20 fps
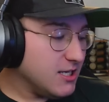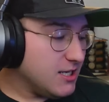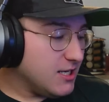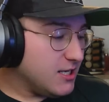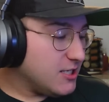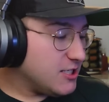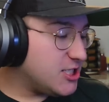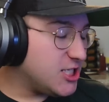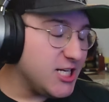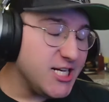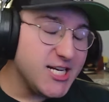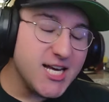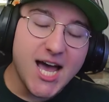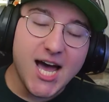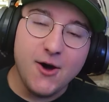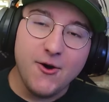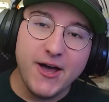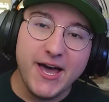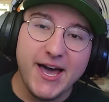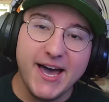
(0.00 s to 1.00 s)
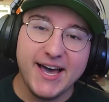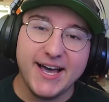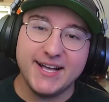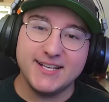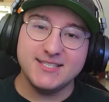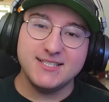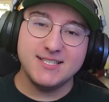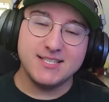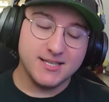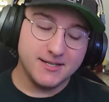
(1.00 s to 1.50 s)
She now
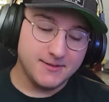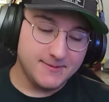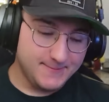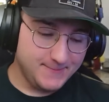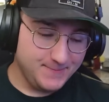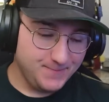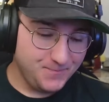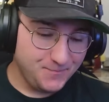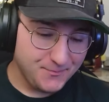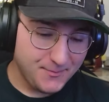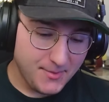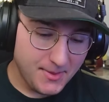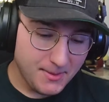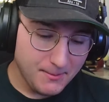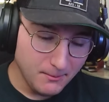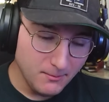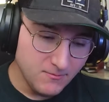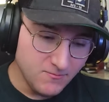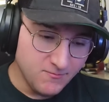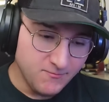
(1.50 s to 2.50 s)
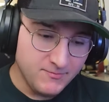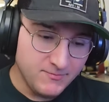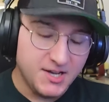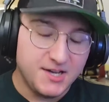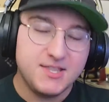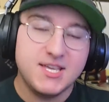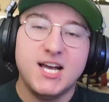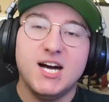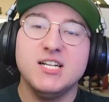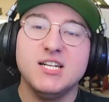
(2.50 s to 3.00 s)
has
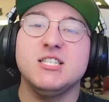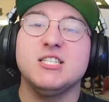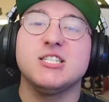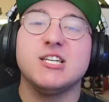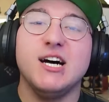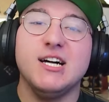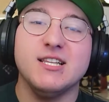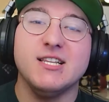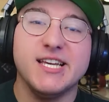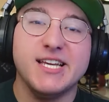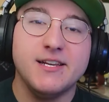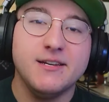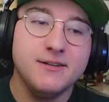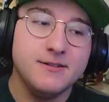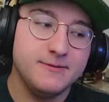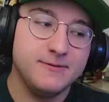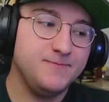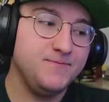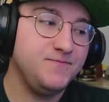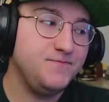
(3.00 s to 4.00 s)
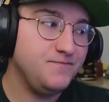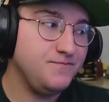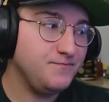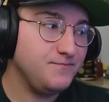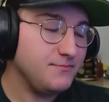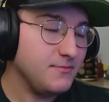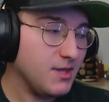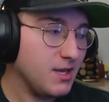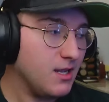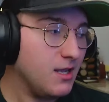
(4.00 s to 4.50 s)
the Unsullied.
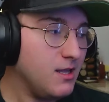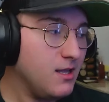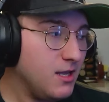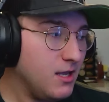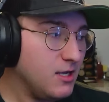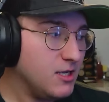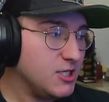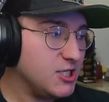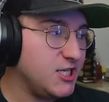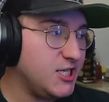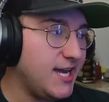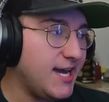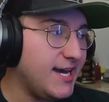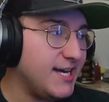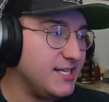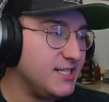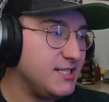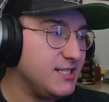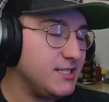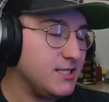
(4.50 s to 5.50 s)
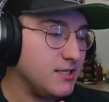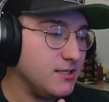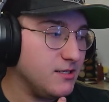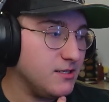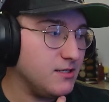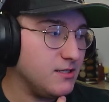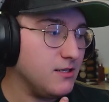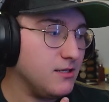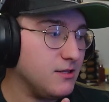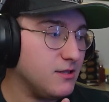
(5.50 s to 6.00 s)
She has
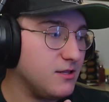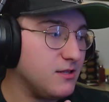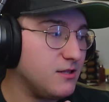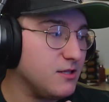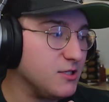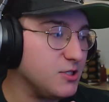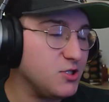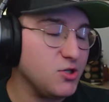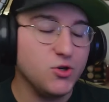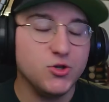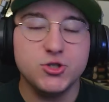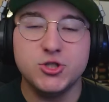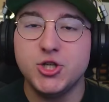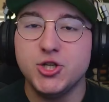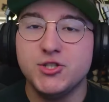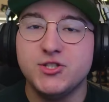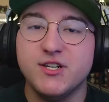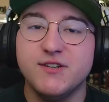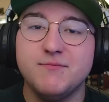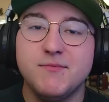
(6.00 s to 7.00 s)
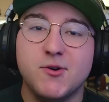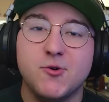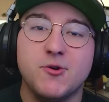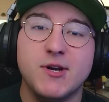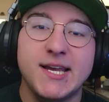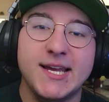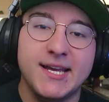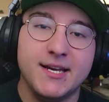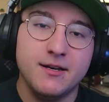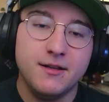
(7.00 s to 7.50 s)
the Soldiers of
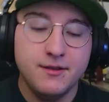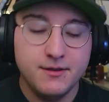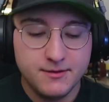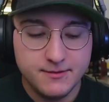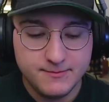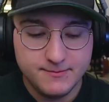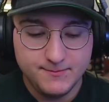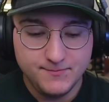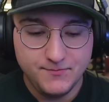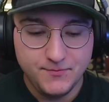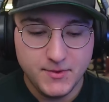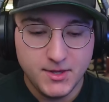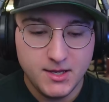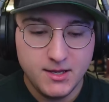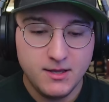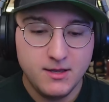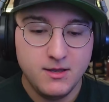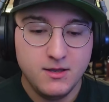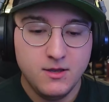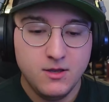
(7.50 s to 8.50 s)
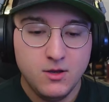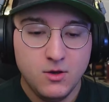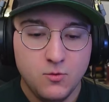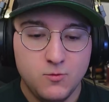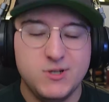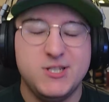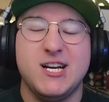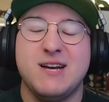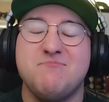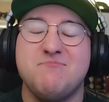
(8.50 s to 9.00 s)
Meereen,
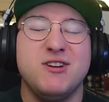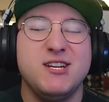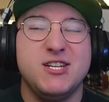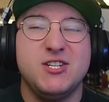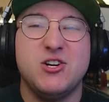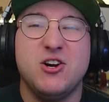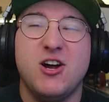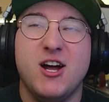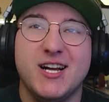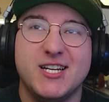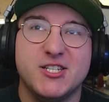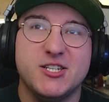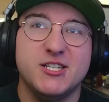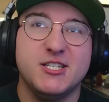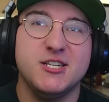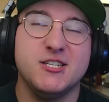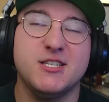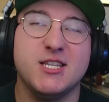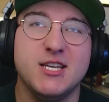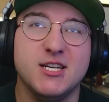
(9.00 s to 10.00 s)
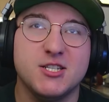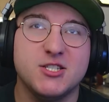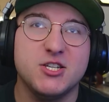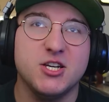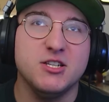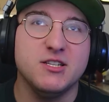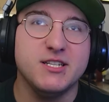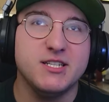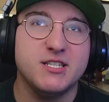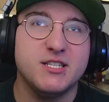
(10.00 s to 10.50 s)
which I'm sure are actually just the
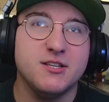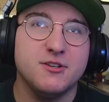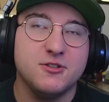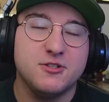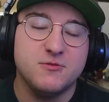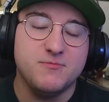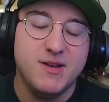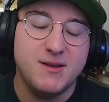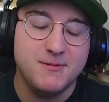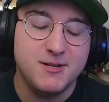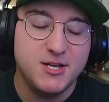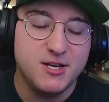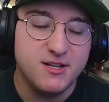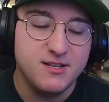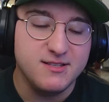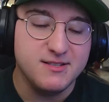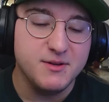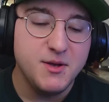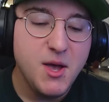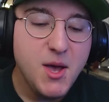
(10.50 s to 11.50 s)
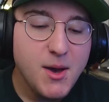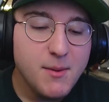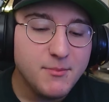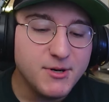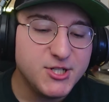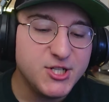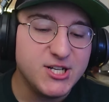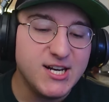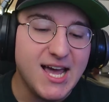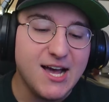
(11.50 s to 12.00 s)
Unsullied still, so maybe she doesn't. But
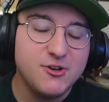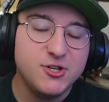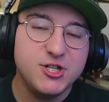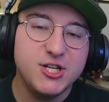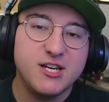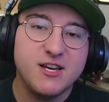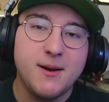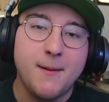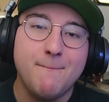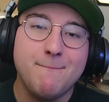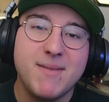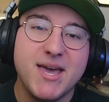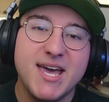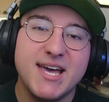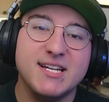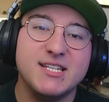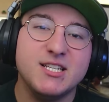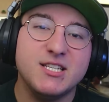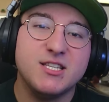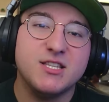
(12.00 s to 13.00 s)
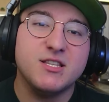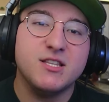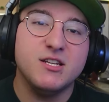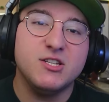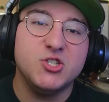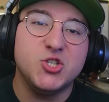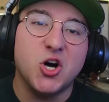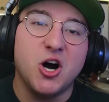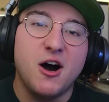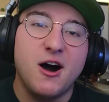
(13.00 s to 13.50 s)
she commands the
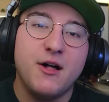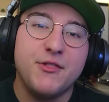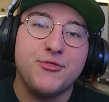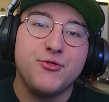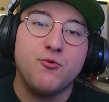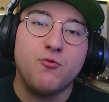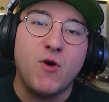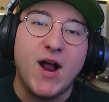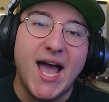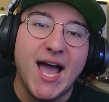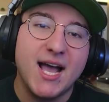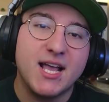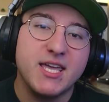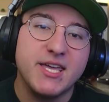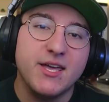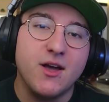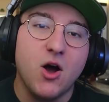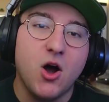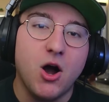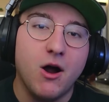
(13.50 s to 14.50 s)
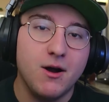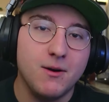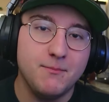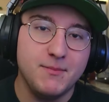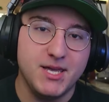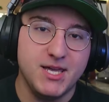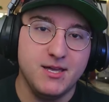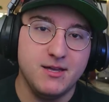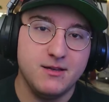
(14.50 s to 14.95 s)
Dothraki army.